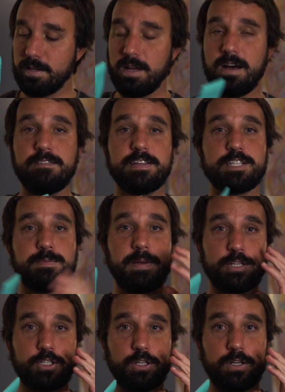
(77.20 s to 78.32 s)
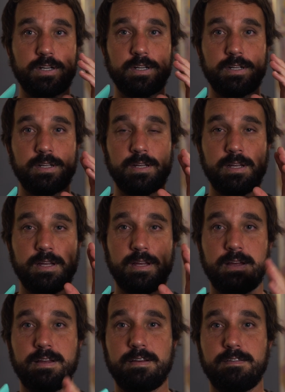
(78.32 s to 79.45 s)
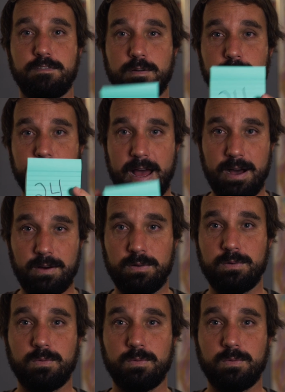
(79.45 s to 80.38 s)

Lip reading: of this picture from now,